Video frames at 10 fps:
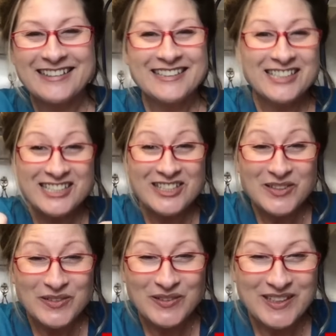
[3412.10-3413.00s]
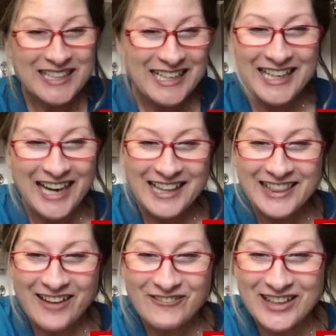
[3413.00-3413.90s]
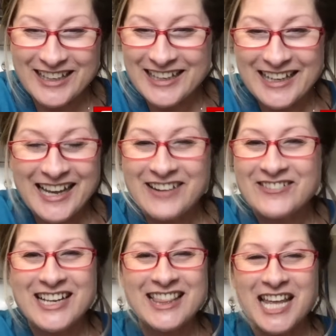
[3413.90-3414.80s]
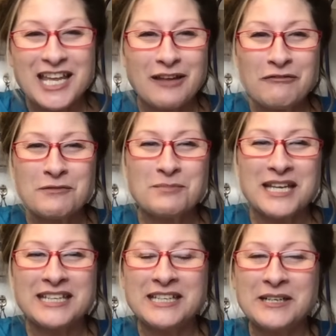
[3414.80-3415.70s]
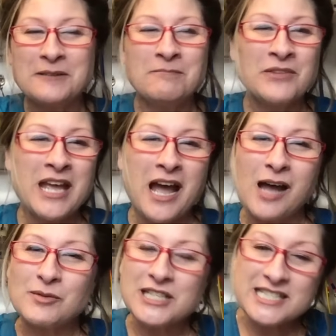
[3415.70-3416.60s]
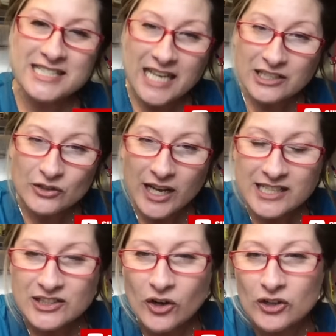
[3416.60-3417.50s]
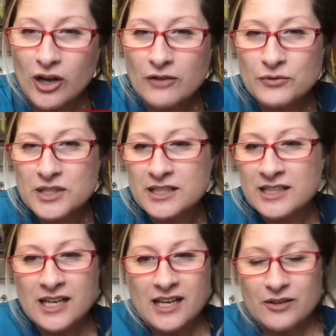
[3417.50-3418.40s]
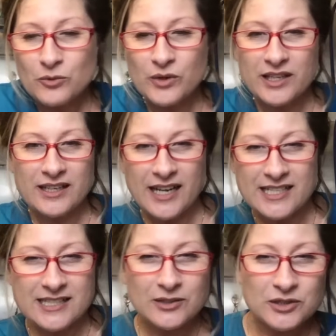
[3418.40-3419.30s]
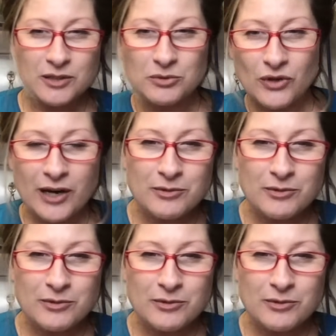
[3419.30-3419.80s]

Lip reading: You do. And I love you. And I want to thank you for being here. I'm going to send you guys all off with a nice little subscriber